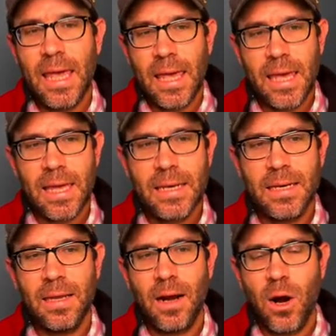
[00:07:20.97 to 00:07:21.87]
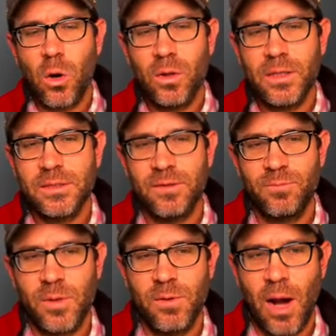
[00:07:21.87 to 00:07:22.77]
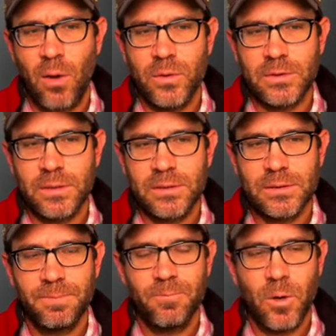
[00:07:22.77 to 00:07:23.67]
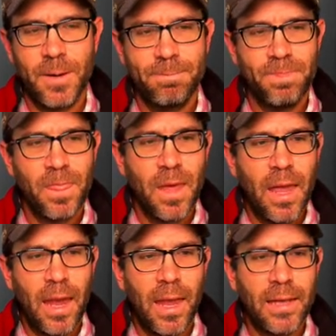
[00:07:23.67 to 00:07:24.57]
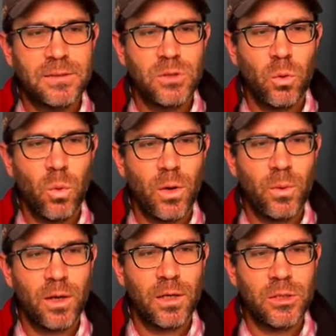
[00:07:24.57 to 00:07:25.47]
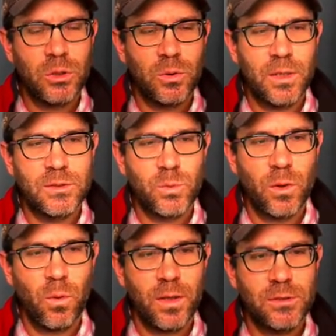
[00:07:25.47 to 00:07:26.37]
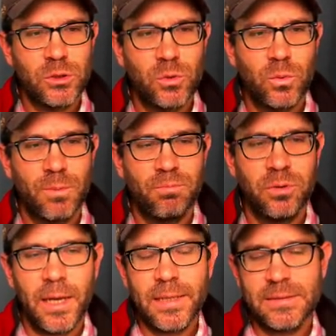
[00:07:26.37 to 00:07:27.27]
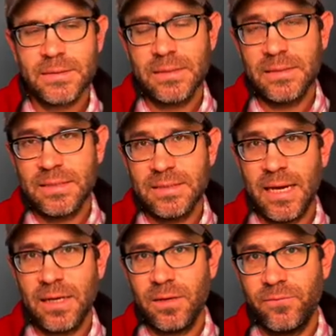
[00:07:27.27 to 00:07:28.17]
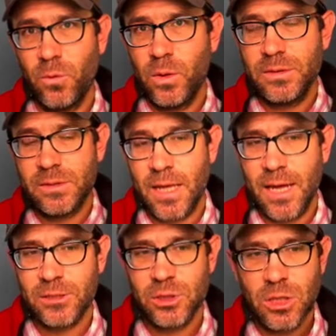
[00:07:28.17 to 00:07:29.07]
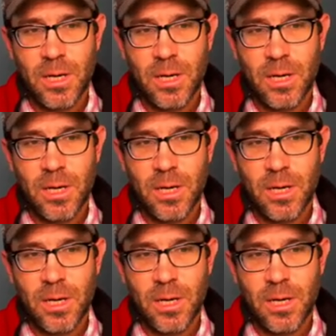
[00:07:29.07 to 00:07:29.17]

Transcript: in our list of prerequisites, right? And so what we're going to do is we're going to replace the data %/